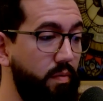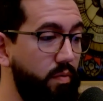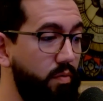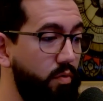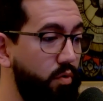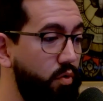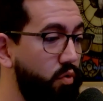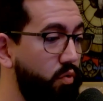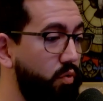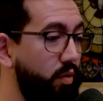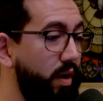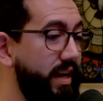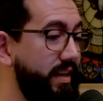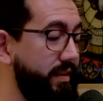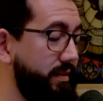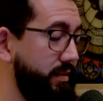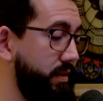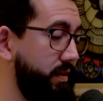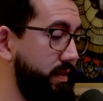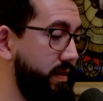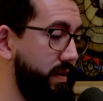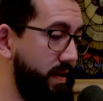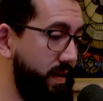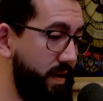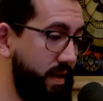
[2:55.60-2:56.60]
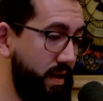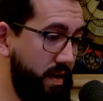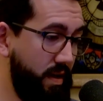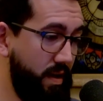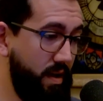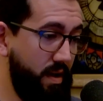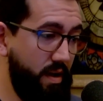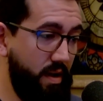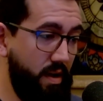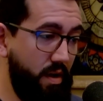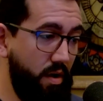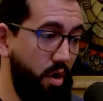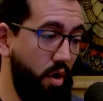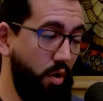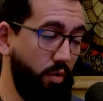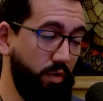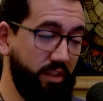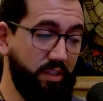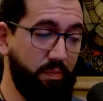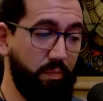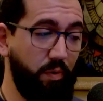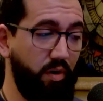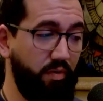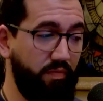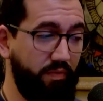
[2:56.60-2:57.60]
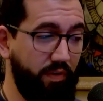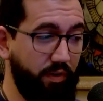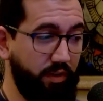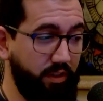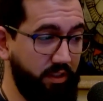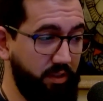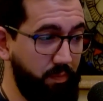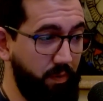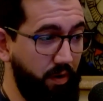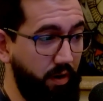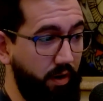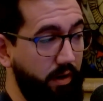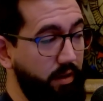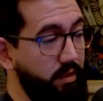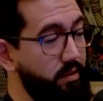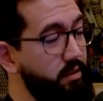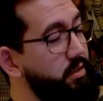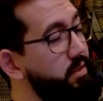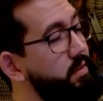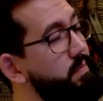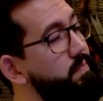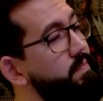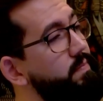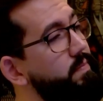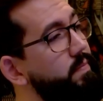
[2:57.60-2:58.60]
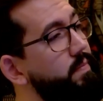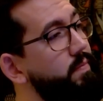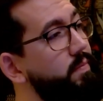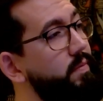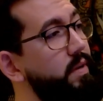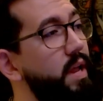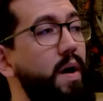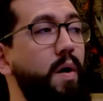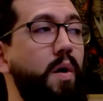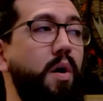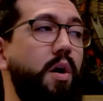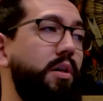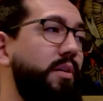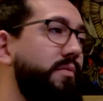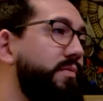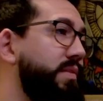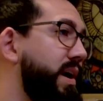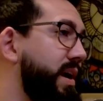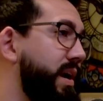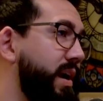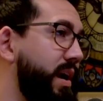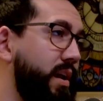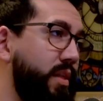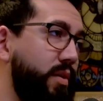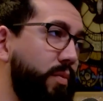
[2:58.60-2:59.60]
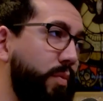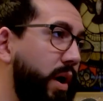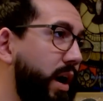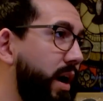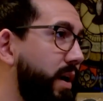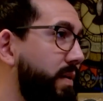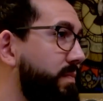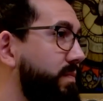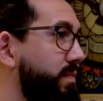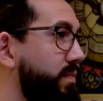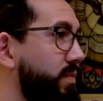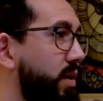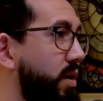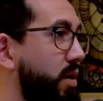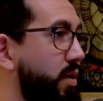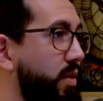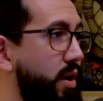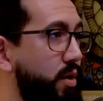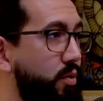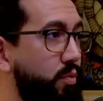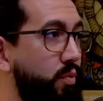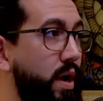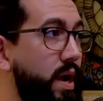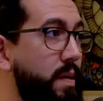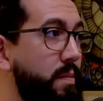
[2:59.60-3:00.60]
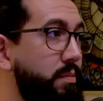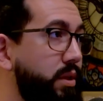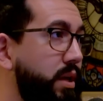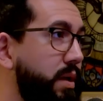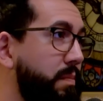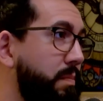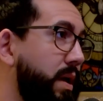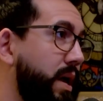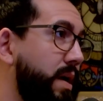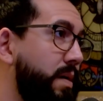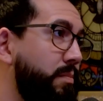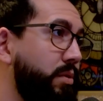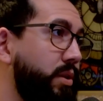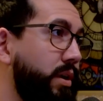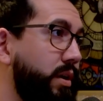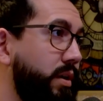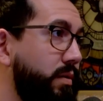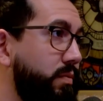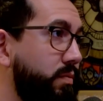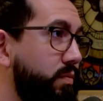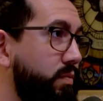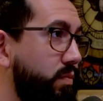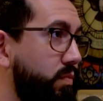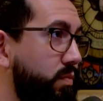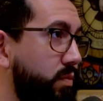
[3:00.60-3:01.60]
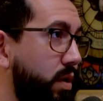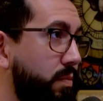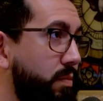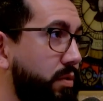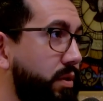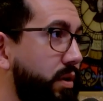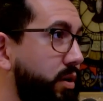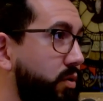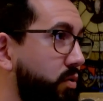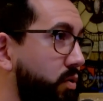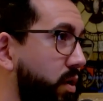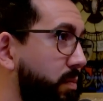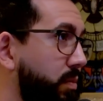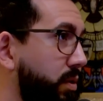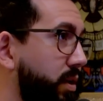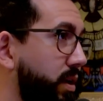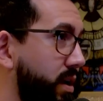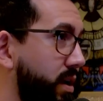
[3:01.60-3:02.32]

great Holy Spirit filled experience. Now, all of that out of the way. All that rambling, bambling, rumbling, grumbling